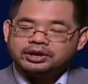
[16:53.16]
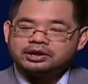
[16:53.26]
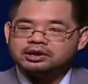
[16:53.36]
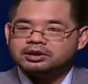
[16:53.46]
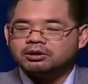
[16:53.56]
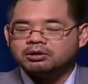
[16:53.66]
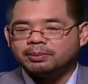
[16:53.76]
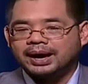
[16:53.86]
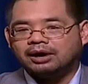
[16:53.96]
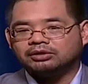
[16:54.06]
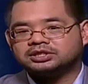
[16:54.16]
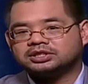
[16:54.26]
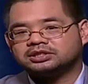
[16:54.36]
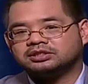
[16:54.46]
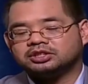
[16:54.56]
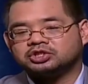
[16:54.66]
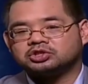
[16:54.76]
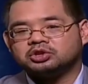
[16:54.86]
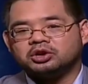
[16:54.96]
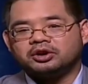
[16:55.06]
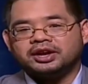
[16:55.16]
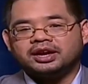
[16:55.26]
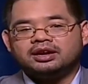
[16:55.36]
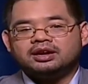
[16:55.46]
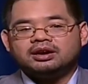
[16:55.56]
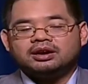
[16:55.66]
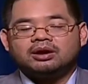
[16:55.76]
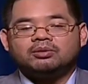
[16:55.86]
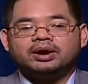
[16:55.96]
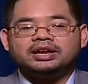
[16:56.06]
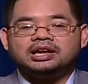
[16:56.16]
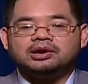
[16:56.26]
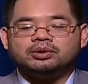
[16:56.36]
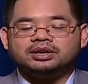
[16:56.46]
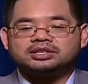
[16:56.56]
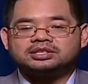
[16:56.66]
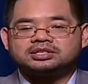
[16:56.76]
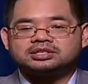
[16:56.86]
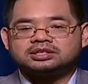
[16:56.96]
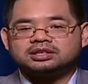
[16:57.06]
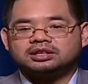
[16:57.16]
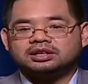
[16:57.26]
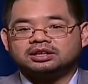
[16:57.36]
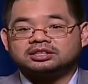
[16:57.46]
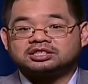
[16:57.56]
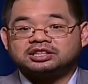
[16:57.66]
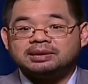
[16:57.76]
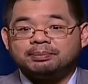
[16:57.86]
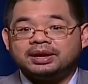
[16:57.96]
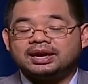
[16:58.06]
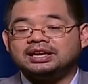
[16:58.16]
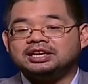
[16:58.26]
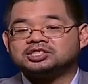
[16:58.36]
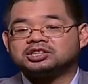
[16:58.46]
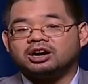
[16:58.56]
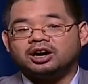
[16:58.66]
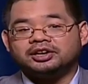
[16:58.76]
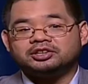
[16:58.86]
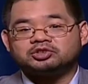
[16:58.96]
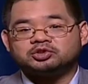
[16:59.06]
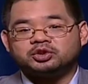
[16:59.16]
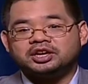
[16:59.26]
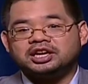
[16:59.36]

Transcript: We know about the story when he was sleeping and he saw in his